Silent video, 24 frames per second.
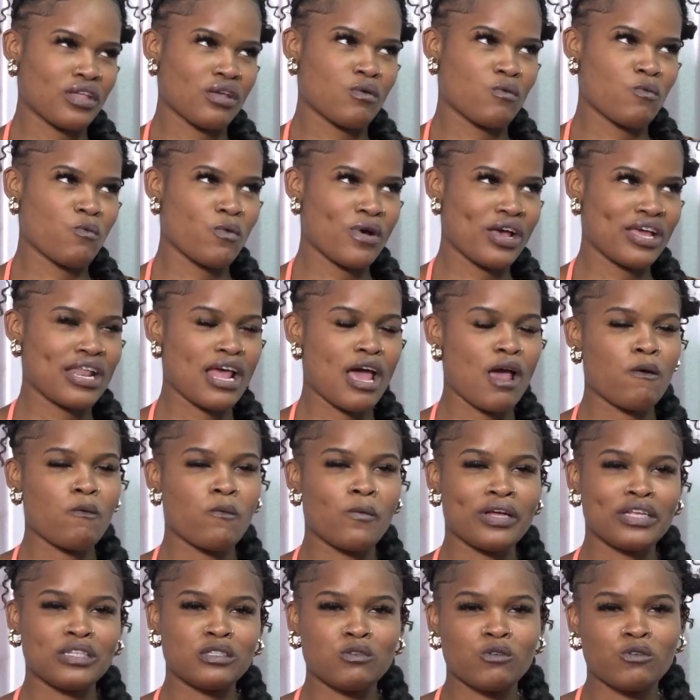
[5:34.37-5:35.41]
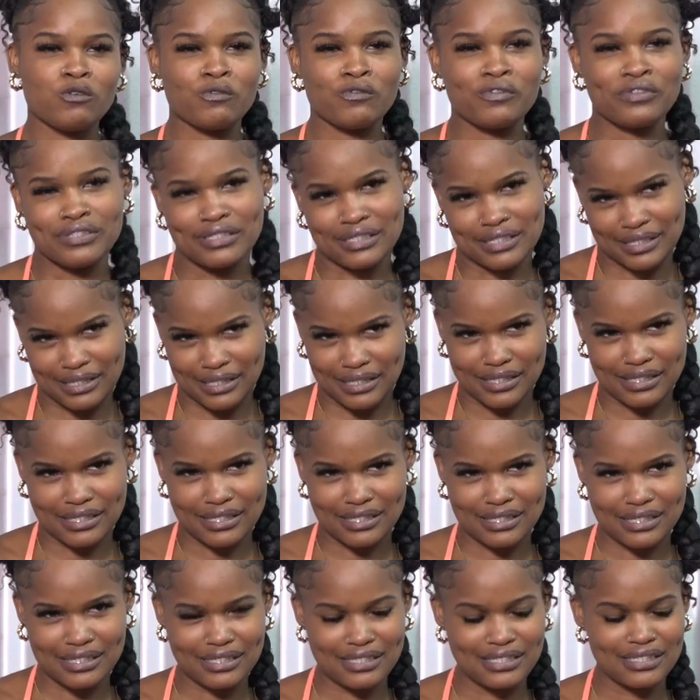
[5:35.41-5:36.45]
when I went
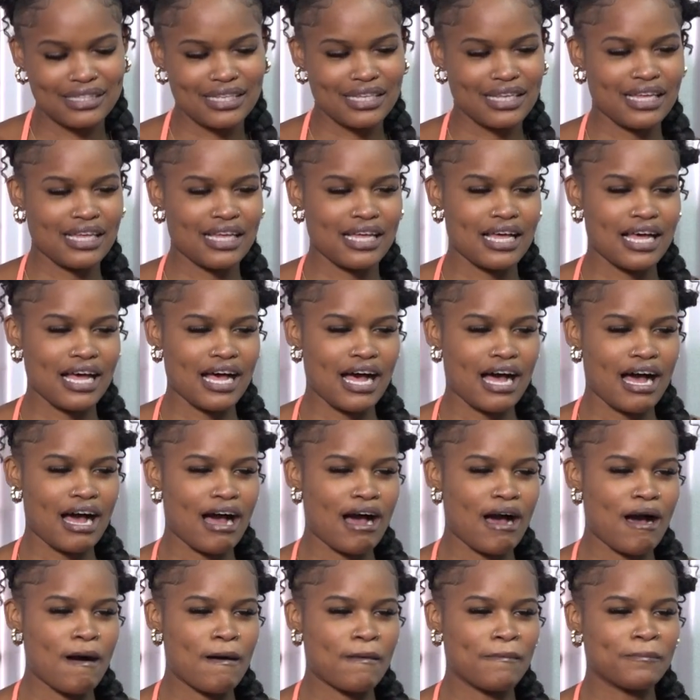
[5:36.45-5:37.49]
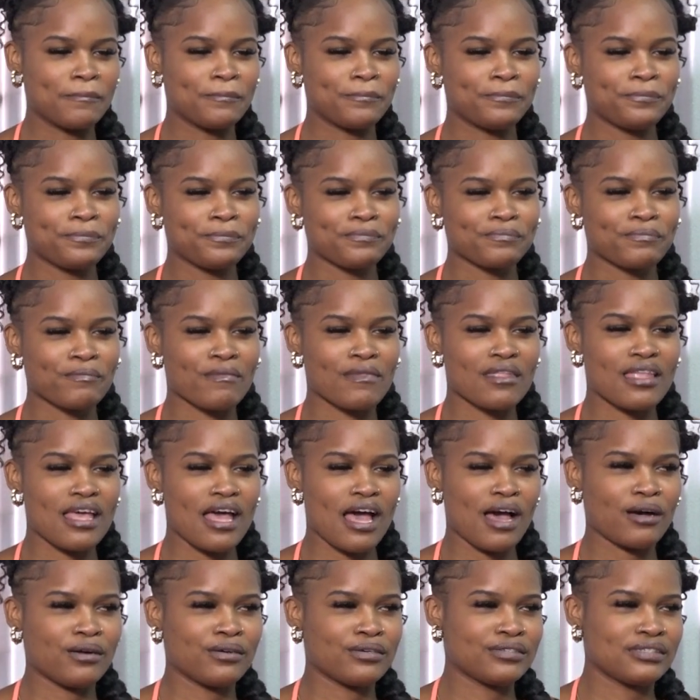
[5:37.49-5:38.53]
overseas, I
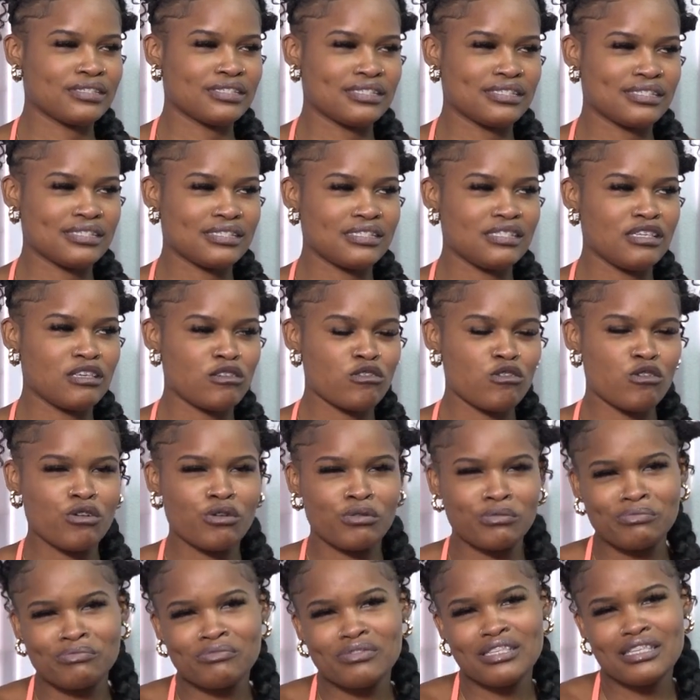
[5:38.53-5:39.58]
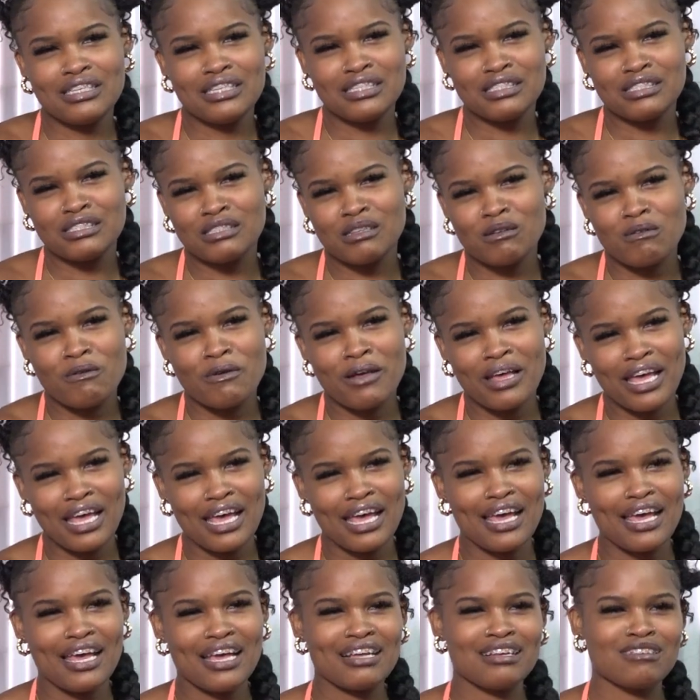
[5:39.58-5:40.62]
was, he's
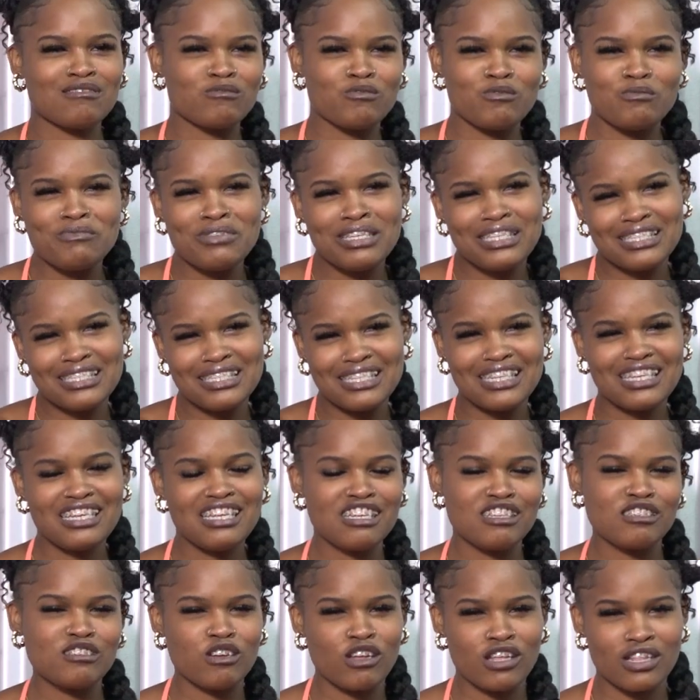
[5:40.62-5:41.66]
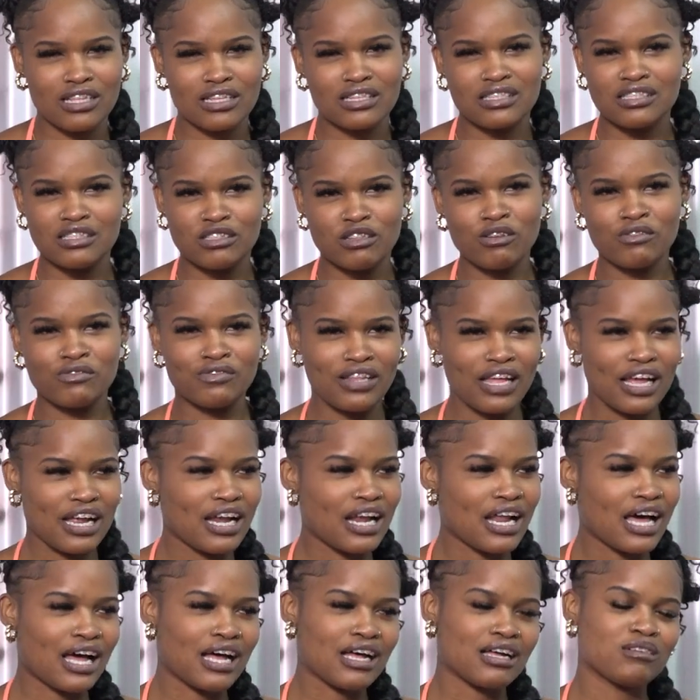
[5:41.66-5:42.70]
away, missing each other, stuff like
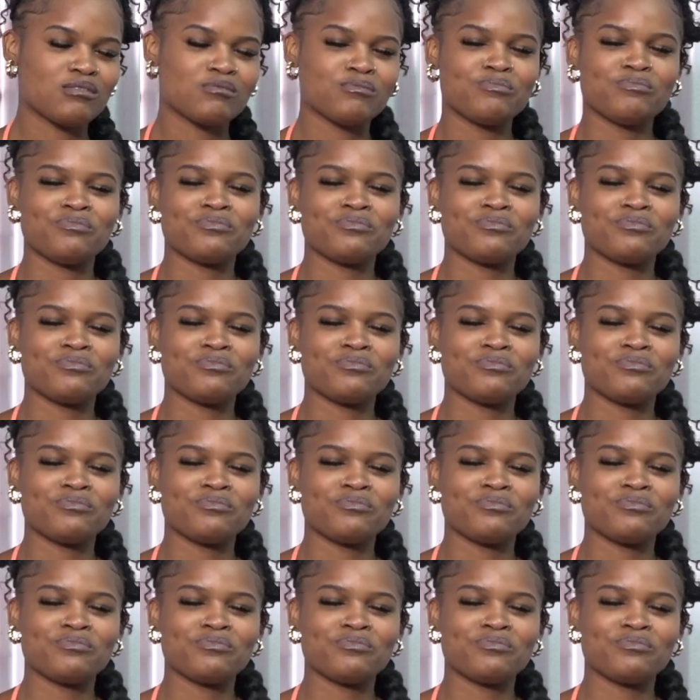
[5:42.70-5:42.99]
that.